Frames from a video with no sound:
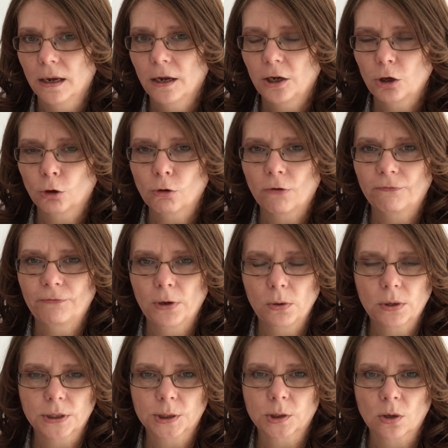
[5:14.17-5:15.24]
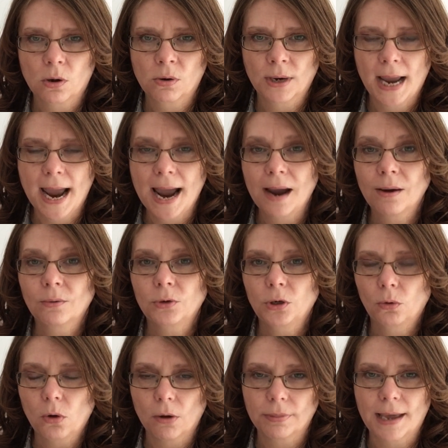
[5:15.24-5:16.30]
You're not focused on how you
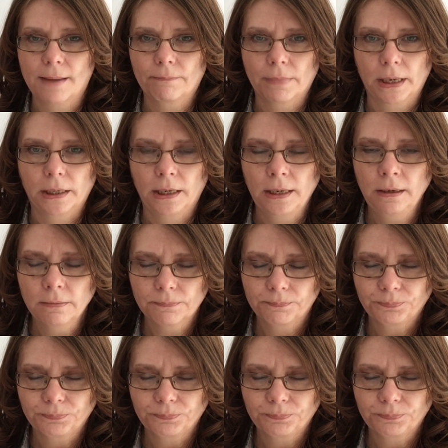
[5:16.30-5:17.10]
got that money.